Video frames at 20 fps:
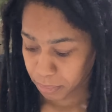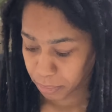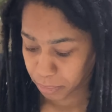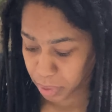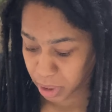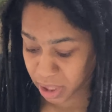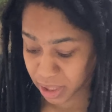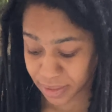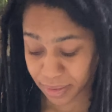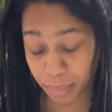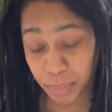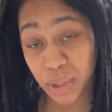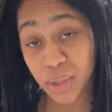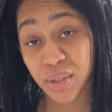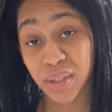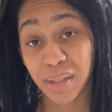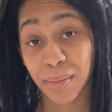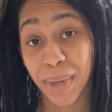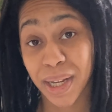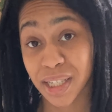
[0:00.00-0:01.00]
Because I'm
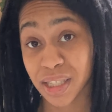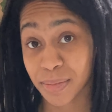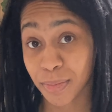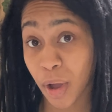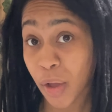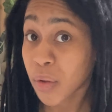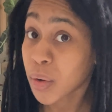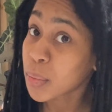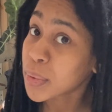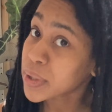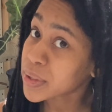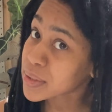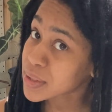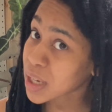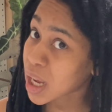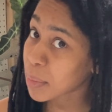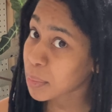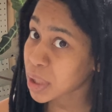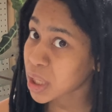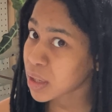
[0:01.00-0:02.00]
used to my smaller wheels
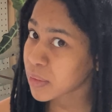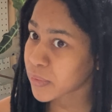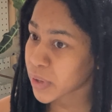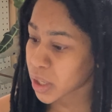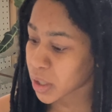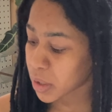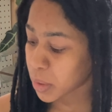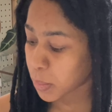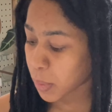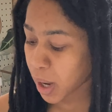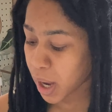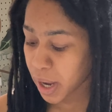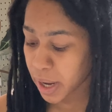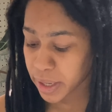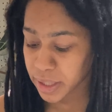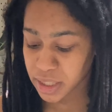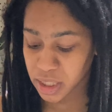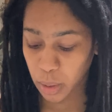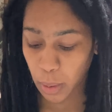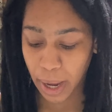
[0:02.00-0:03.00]
not being very
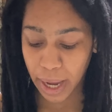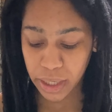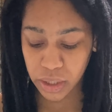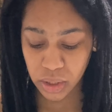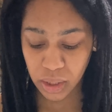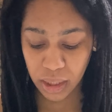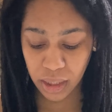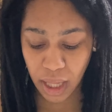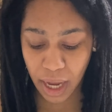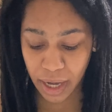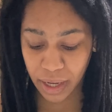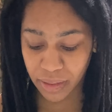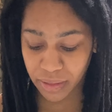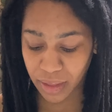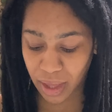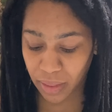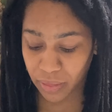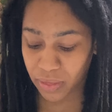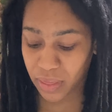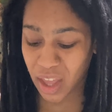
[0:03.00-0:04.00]
wide. So I actually like
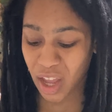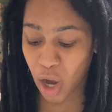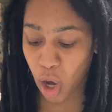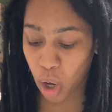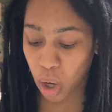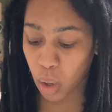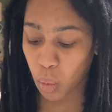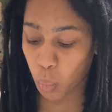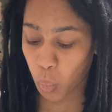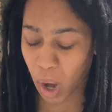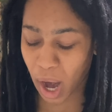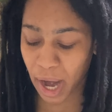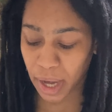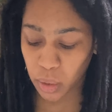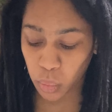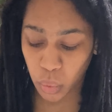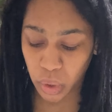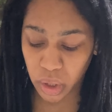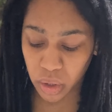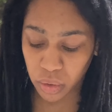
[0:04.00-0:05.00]
that they aren't
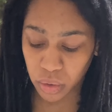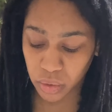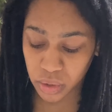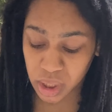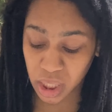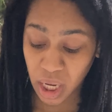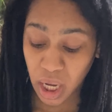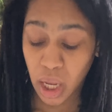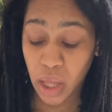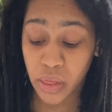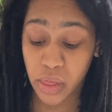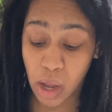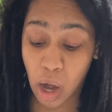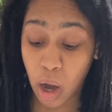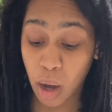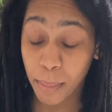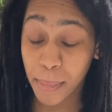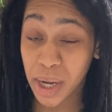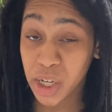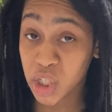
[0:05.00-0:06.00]
wide wheels. They
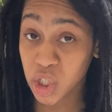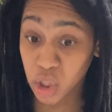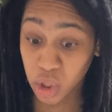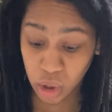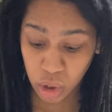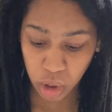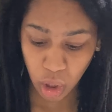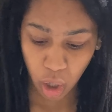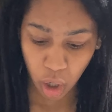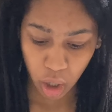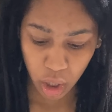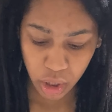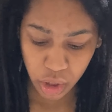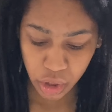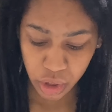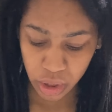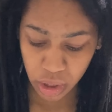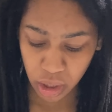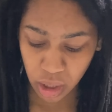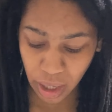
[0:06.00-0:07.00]
are much
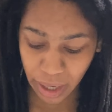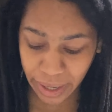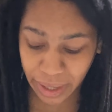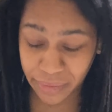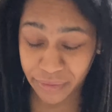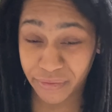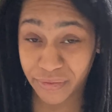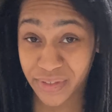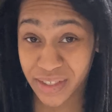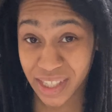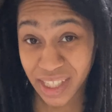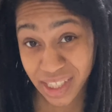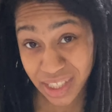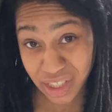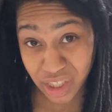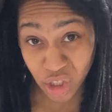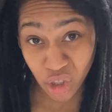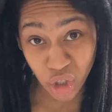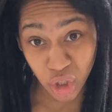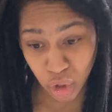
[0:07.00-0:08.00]
larger at
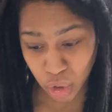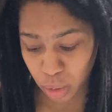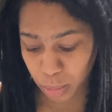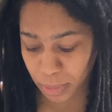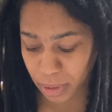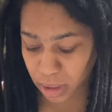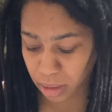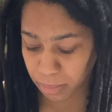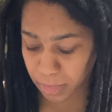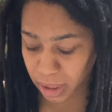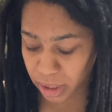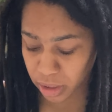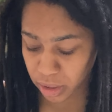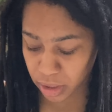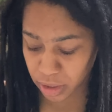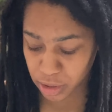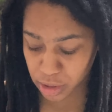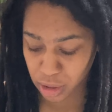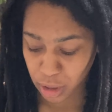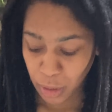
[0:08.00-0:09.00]
62
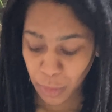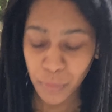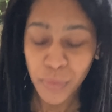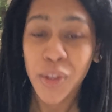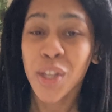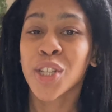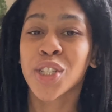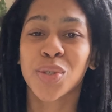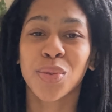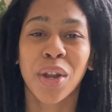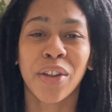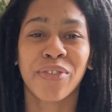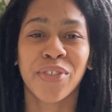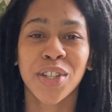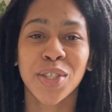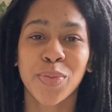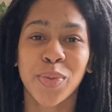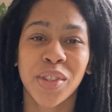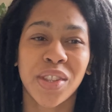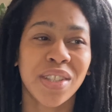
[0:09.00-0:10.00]
millimeters. So when I
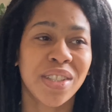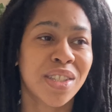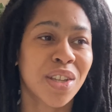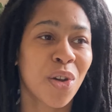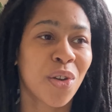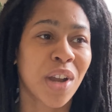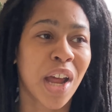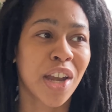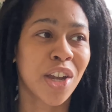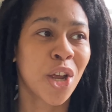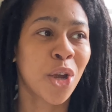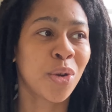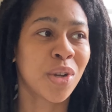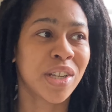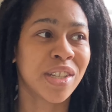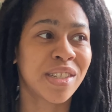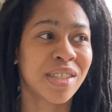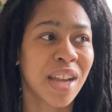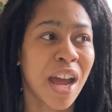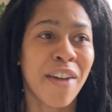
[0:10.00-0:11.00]
first put these on,
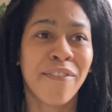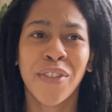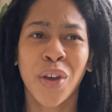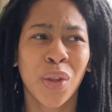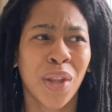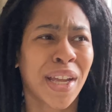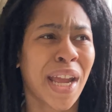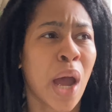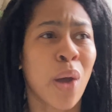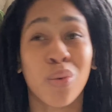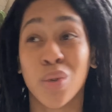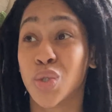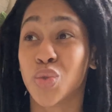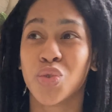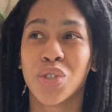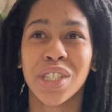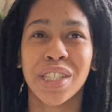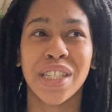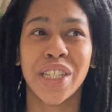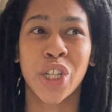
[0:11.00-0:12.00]
I felt like I was
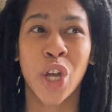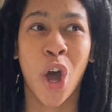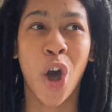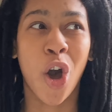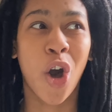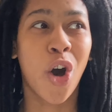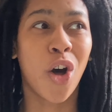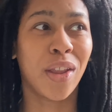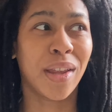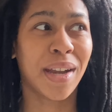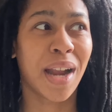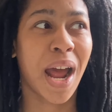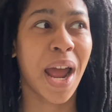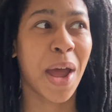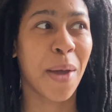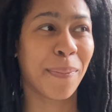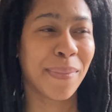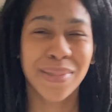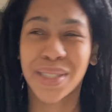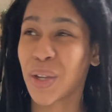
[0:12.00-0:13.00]
really tall and high
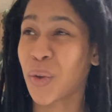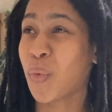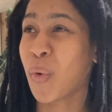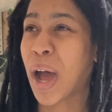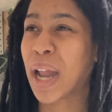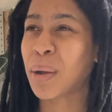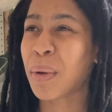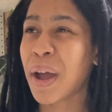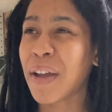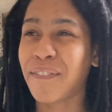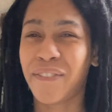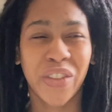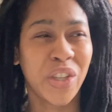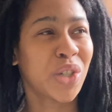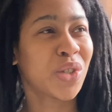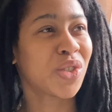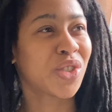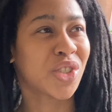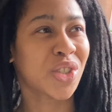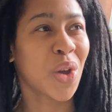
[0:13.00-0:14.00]
up. It's like, why do I
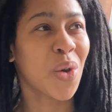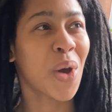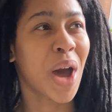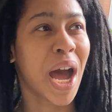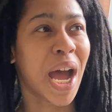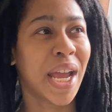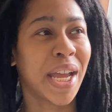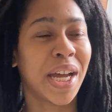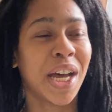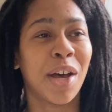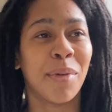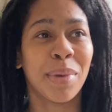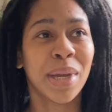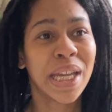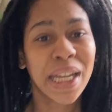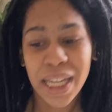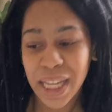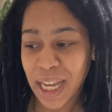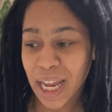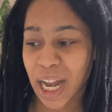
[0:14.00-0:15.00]
feel so high up?
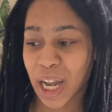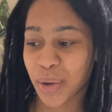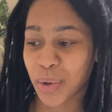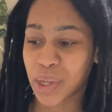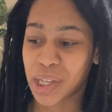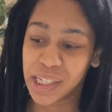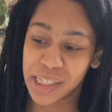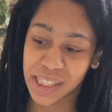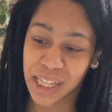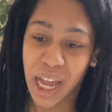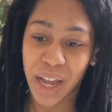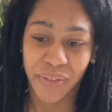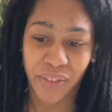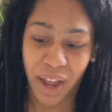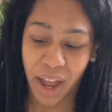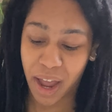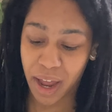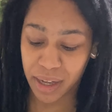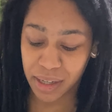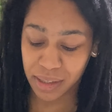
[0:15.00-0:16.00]
And I realized I've
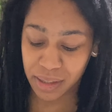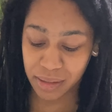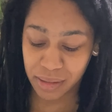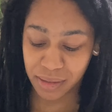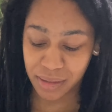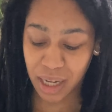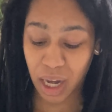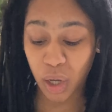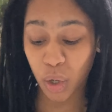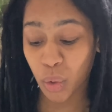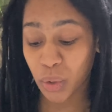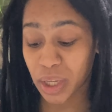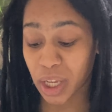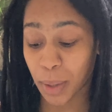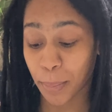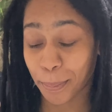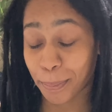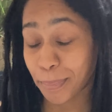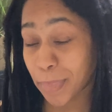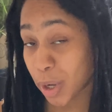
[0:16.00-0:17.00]
got not only a
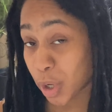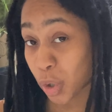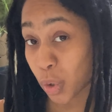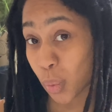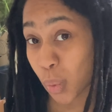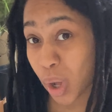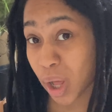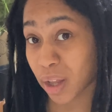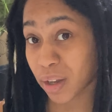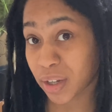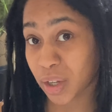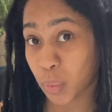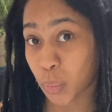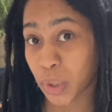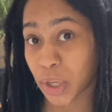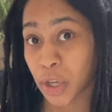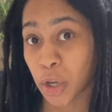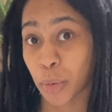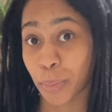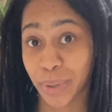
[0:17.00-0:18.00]
better quality
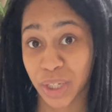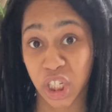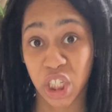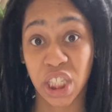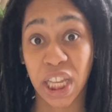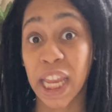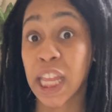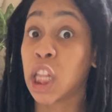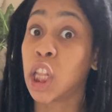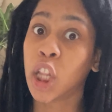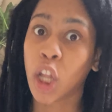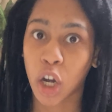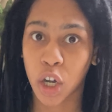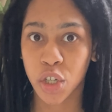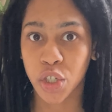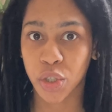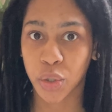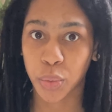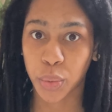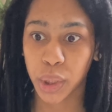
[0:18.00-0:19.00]
wheel, but just a
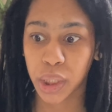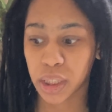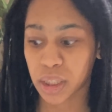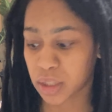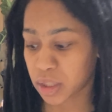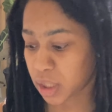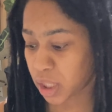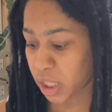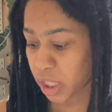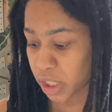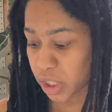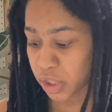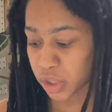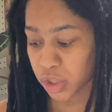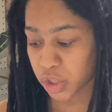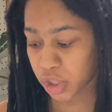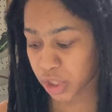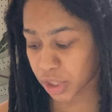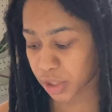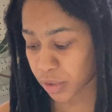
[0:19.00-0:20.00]
larger wheel in
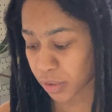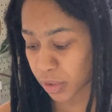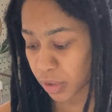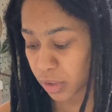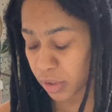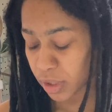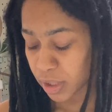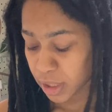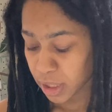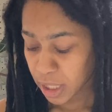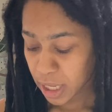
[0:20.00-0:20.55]
general.